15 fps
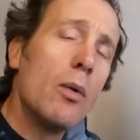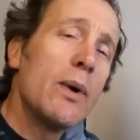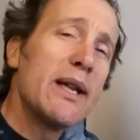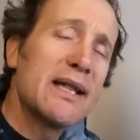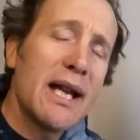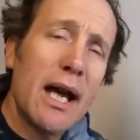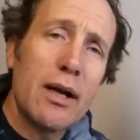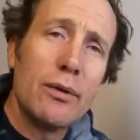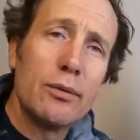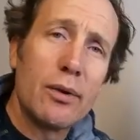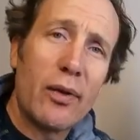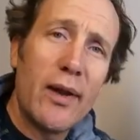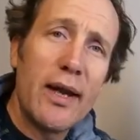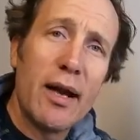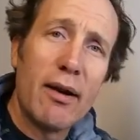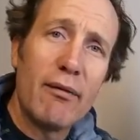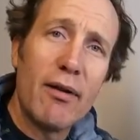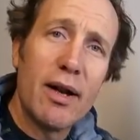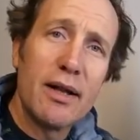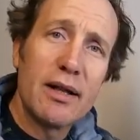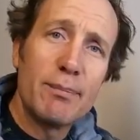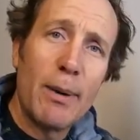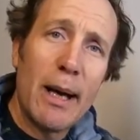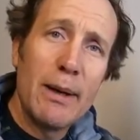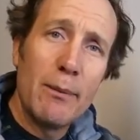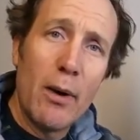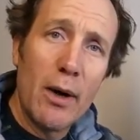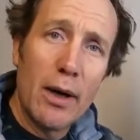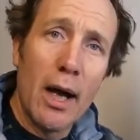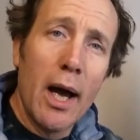we tackled the horrendous
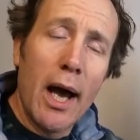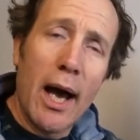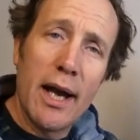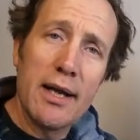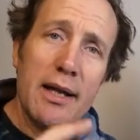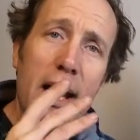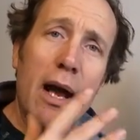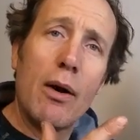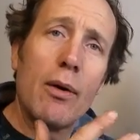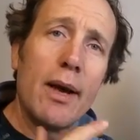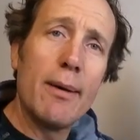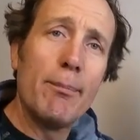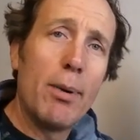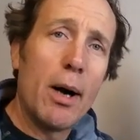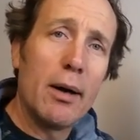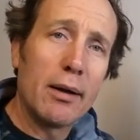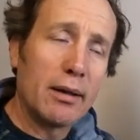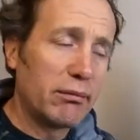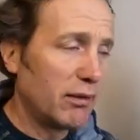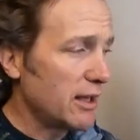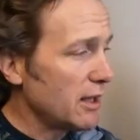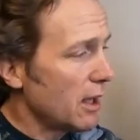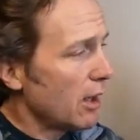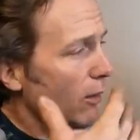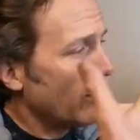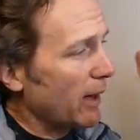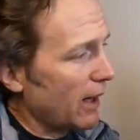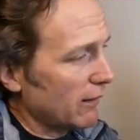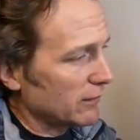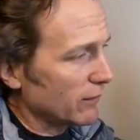paintwork, and now in Part 3
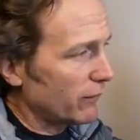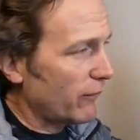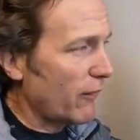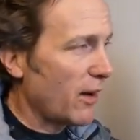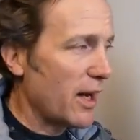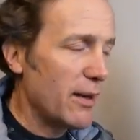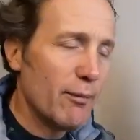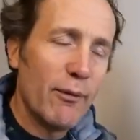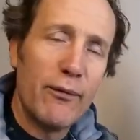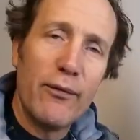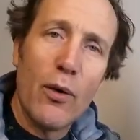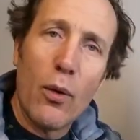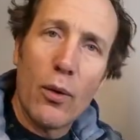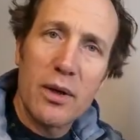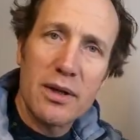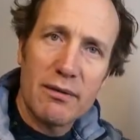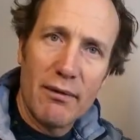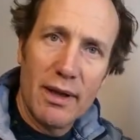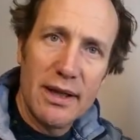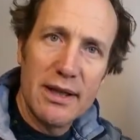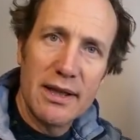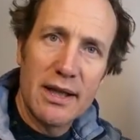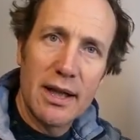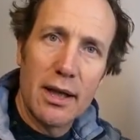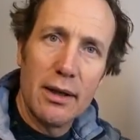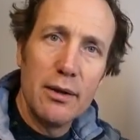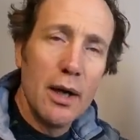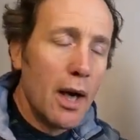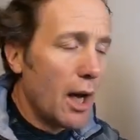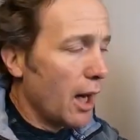we have the frame and forks ready to
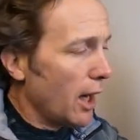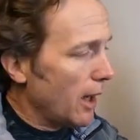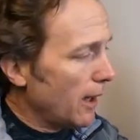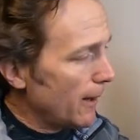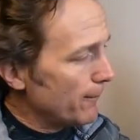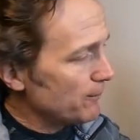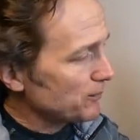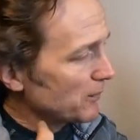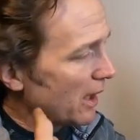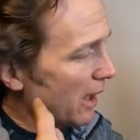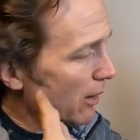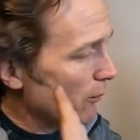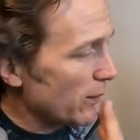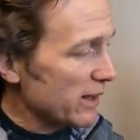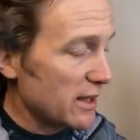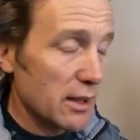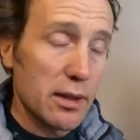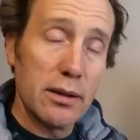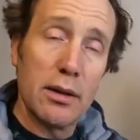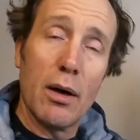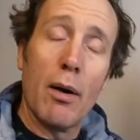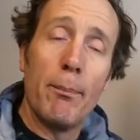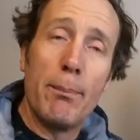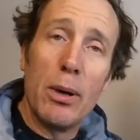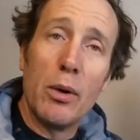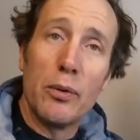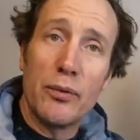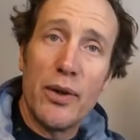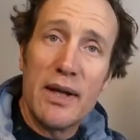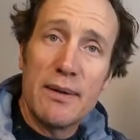go. And we can
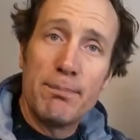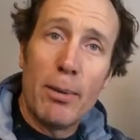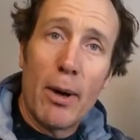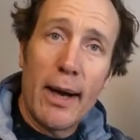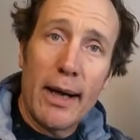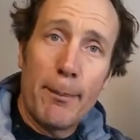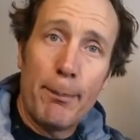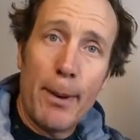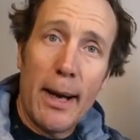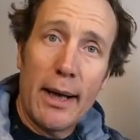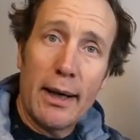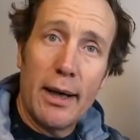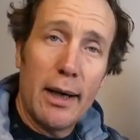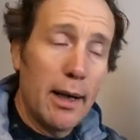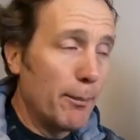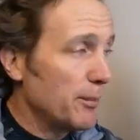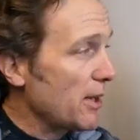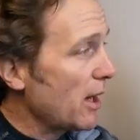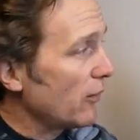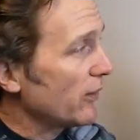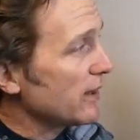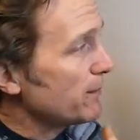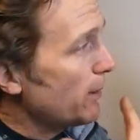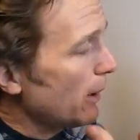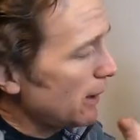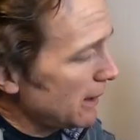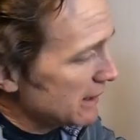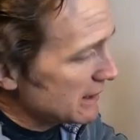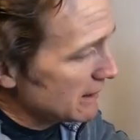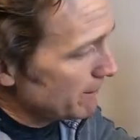build this bike back up. Now, the
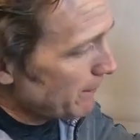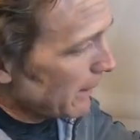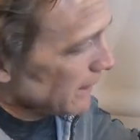pearlescent